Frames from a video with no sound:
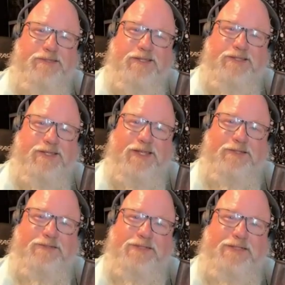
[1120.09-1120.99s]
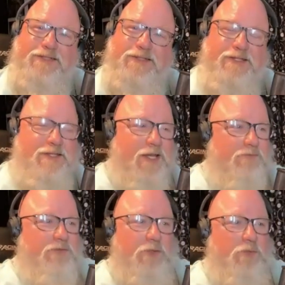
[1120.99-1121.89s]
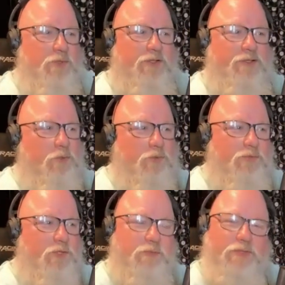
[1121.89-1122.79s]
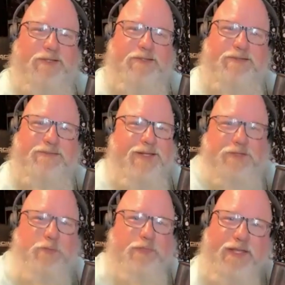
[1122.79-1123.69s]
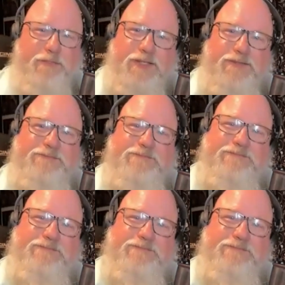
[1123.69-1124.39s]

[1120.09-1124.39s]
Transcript: So that's gotta feel really cool for you, because that's your baby.